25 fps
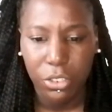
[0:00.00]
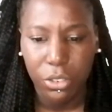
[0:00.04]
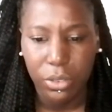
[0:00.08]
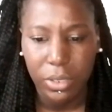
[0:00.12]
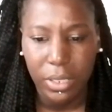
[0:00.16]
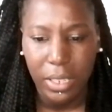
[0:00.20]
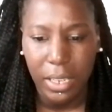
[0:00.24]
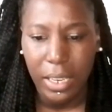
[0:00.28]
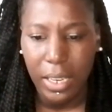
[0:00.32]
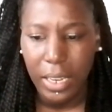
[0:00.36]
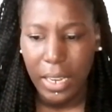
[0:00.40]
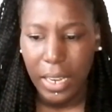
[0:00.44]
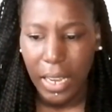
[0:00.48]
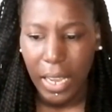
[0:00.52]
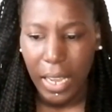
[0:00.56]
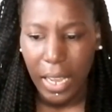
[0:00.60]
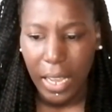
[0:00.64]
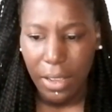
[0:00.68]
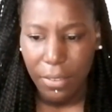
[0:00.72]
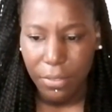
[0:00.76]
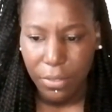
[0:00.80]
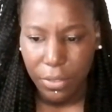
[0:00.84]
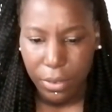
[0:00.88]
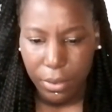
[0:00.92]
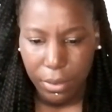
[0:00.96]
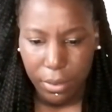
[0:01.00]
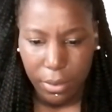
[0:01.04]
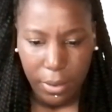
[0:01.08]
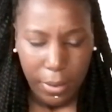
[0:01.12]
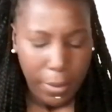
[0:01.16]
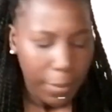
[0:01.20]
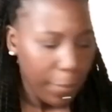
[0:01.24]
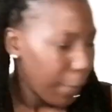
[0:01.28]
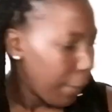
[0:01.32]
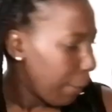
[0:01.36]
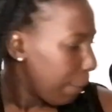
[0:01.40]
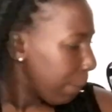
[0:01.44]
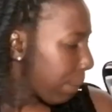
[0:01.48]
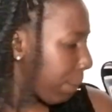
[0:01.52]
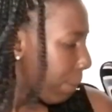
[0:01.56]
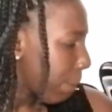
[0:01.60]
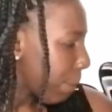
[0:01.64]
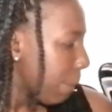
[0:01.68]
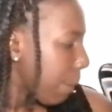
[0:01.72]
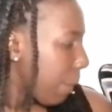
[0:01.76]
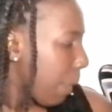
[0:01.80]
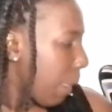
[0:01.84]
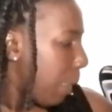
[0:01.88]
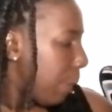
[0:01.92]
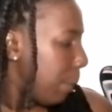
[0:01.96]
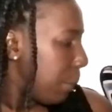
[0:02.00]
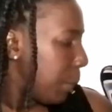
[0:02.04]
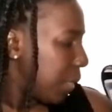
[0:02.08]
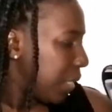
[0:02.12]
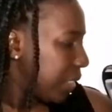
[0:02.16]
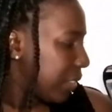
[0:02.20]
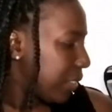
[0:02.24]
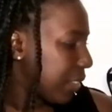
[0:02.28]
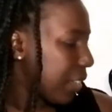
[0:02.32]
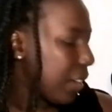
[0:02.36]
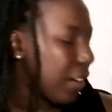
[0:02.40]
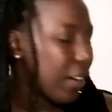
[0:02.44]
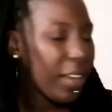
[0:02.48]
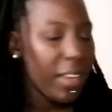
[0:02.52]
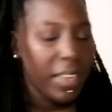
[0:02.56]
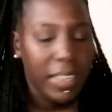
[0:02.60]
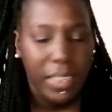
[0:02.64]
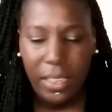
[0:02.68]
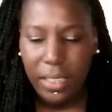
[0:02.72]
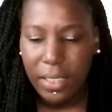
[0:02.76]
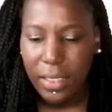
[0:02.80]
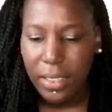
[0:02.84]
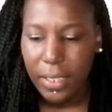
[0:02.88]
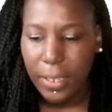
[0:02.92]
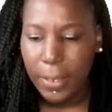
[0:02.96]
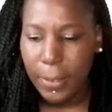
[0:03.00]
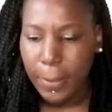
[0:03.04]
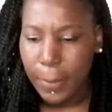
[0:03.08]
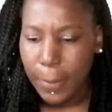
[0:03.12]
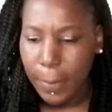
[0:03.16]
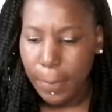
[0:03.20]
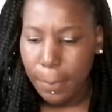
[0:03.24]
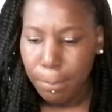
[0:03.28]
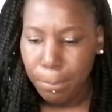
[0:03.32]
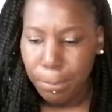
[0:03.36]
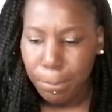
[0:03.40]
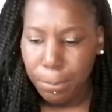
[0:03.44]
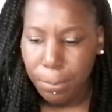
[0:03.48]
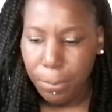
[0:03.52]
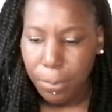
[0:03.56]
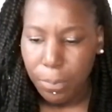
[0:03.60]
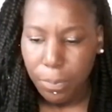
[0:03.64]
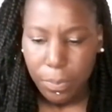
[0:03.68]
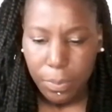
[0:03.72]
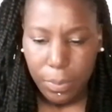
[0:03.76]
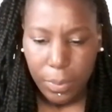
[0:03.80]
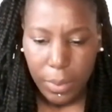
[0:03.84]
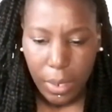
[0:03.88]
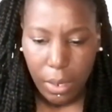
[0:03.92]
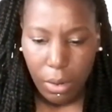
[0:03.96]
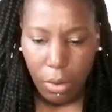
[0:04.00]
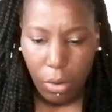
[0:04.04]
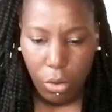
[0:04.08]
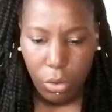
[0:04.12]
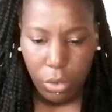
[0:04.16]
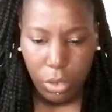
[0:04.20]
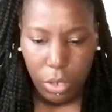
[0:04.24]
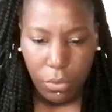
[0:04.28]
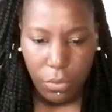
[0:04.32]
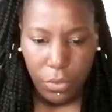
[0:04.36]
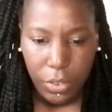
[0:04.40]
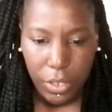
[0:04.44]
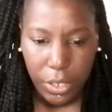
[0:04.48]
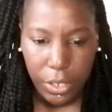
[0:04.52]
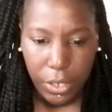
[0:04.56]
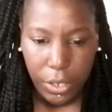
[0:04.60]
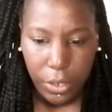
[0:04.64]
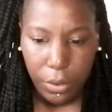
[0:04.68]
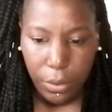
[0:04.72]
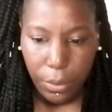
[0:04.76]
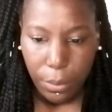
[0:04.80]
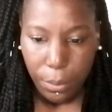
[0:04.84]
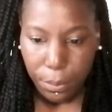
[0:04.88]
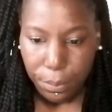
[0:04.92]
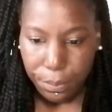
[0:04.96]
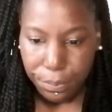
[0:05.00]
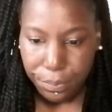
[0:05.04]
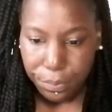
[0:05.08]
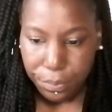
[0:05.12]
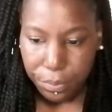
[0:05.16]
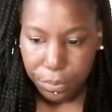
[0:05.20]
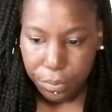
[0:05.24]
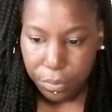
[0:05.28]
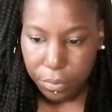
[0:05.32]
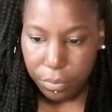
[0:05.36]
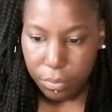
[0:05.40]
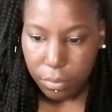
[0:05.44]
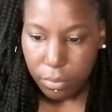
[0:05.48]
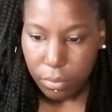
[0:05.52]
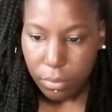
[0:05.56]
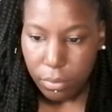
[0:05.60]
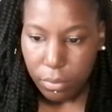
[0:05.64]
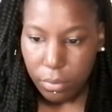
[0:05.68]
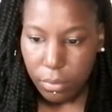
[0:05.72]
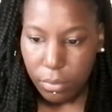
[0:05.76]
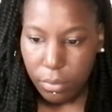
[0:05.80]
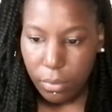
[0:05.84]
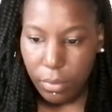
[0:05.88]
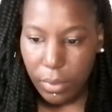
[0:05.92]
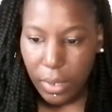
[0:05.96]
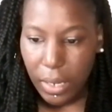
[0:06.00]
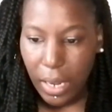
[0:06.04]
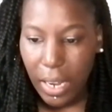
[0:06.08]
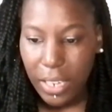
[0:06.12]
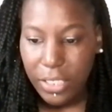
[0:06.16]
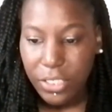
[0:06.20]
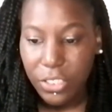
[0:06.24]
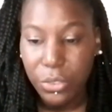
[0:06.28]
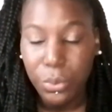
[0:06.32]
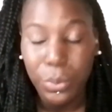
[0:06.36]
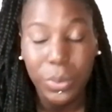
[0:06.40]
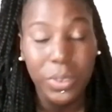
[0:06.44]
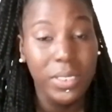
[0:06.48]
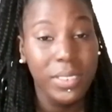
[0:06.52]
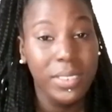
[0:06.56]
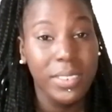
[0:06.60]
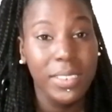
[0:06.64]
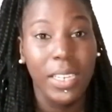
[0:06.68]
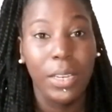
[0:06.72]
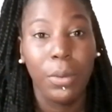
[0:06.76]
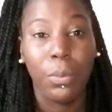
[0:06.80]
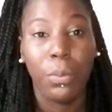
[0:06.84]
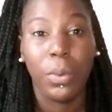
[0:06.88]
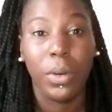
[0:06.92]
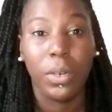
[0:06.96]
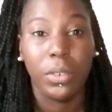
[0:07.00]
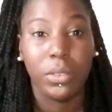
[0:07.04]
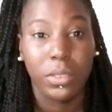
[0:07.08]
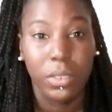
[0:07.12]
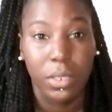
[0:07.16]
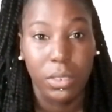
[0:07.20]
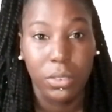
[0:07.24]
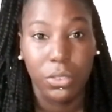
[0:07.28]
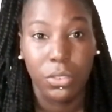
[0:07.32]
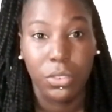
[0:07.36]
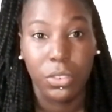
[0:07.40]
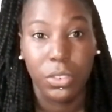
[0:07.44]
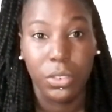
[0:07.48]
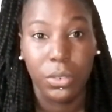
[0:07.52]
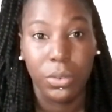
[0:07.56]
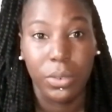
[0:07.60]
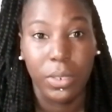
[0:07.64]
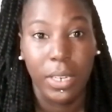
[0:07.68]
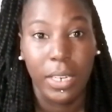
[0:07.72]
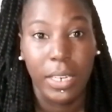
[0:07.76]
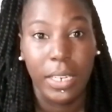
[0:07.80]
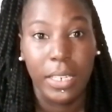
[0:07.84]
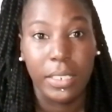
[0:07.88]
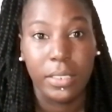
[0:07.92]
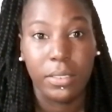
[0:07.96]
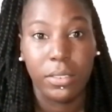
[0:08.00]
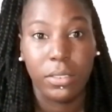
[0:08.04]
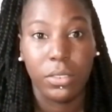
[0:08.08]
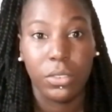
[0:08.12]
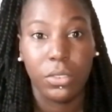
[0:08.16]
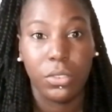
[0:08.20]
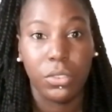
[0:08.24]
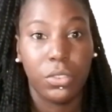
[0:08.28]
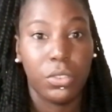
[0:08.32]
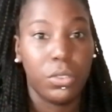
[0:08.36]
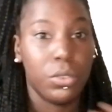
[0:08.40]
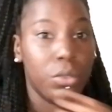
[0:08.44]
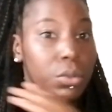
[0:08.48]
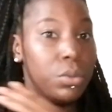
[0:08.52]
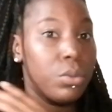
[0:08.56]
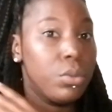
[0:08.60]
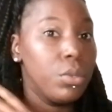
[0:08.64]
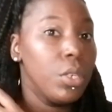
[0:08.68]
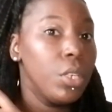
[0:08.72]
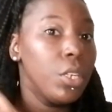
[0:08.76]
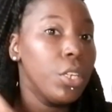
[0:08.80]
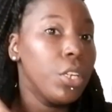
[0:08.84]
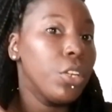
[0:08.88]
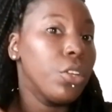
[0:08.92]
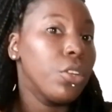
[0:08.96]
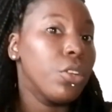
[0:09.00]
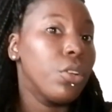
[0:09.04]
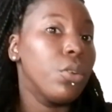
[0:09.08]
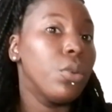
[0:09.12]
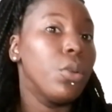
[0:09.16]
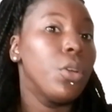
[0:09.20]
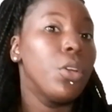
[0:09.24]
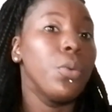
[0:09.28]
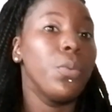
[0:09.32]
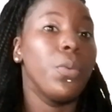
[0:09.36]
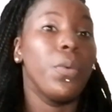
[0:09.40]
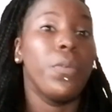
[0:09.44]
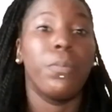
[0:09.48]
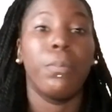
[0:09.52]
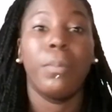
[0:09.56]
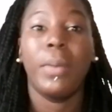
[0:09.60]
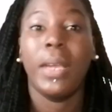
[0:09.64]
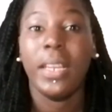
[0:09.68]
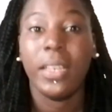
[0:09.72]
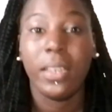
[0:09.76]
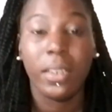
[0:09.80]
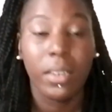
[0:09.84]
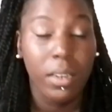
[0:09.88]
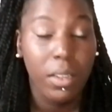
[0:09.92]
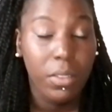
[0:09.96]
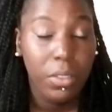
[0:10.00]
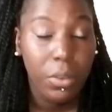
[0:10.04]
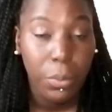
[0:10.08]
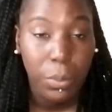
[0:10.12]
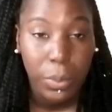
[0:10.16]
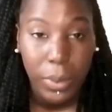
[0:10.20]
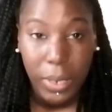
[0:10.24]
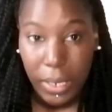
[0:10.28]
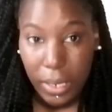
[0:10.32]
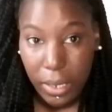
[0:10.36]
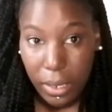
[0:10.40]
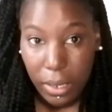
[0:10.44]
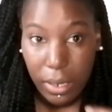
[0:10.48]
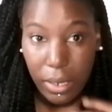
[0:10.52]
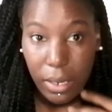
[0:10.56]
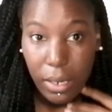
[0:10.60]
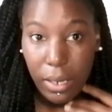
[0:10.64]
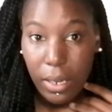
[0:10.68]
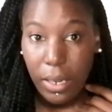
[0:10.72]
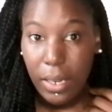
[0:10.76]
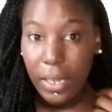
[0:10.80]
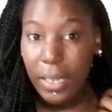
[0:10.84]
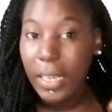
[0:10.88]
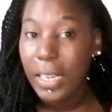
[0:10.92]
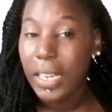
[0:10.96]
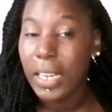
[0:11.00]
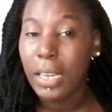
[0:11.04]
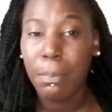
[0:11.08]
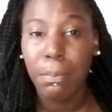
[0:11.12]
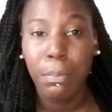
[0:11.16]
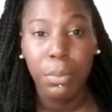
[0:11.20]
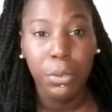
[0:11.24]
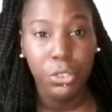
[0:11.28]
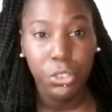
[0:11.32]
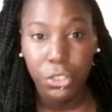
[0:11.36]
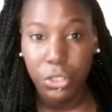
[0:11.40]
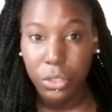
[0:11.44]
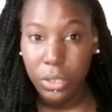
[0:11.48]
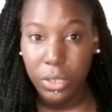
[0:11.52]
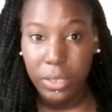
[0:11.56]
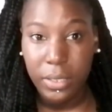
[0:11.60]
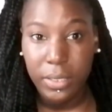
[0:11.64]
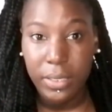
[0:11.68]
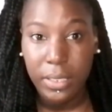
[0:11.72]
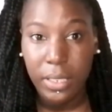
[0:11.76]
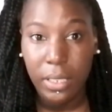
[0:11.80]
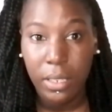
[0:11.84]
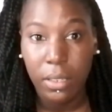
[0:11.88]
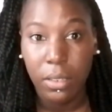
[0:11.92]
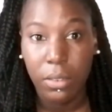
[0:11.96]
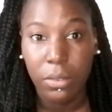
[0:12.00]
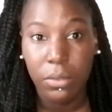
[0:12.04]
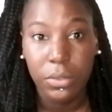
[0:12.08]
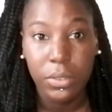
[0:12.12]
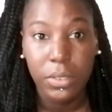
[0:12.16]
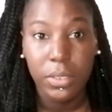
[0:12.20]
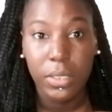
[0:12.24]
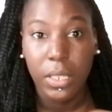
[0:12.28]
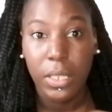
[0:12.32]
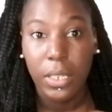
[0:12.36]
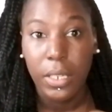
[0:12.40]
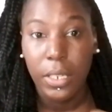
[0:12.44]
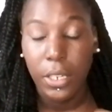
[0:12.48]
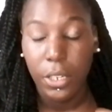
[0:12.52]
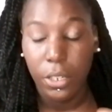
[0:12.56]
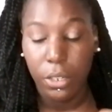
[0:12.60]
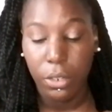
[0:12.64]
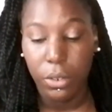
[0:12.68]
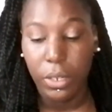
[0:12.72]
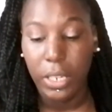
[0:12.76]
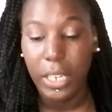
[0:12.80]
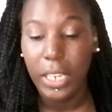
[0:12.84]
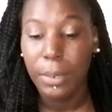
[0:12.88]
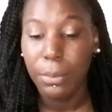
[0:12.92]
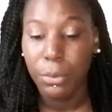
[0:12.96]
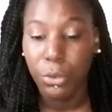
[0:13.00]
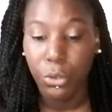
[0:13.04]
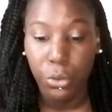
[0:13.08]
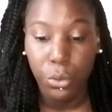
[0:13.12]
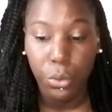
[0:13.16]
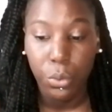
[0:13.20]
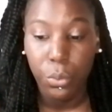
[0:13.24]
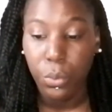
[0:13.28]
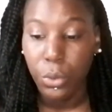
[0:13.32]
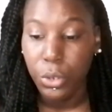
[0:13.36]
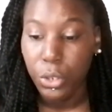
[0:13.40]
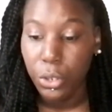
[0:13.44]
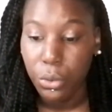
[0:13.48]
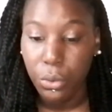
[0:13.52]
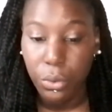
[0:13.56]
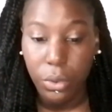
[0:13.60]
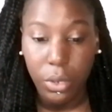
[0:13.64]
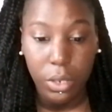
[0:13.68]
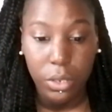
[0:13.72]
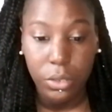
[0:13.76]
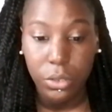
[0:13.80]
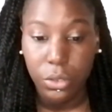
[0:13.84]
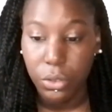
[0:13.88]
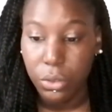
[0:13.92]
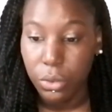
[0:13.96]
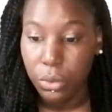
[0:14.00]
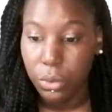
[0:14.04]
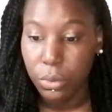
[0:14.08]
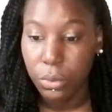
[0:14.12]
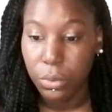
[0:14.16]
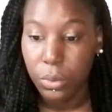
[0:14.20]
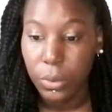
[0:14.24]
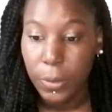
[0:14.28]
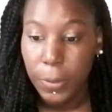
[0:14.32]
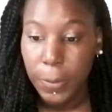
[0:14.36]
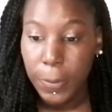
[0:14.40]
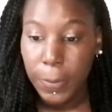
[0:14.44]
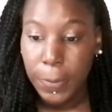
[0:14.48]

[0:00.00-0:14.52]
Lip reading: sure that I haven't missed out anything on the video. I just want to say well done to you guys. To, you know, we've made another week. Keep pushing yourselves, you know, keep doing what you got to do.